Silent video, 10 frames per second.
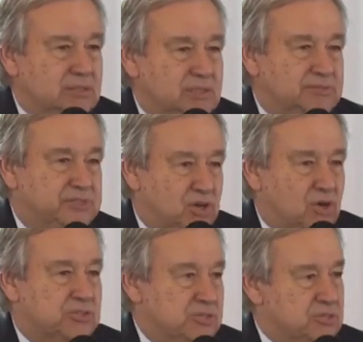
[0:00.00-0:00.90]
of the
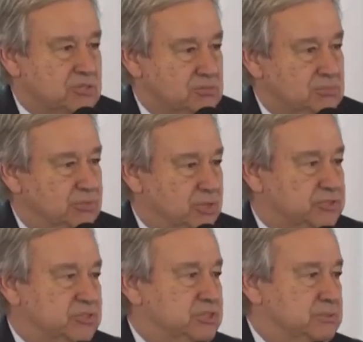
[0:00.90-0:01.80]
causes,
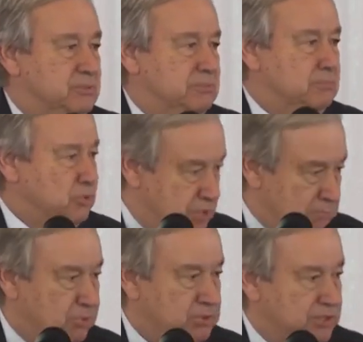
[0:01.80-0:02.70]
not the most
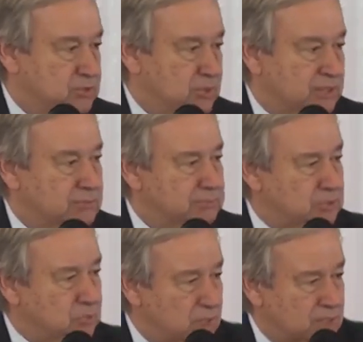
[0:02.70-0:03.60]
important one,
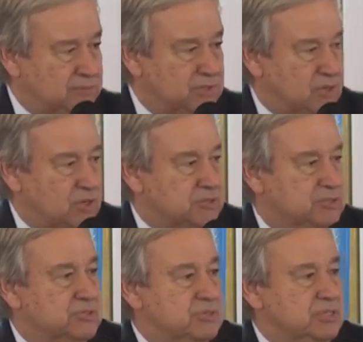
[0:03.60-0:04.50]
but one of the
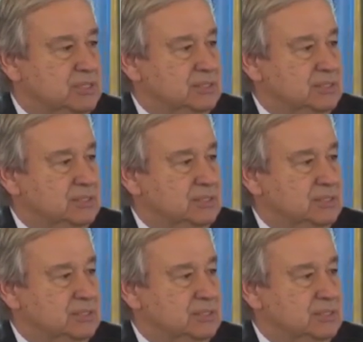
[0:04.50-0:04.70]
causes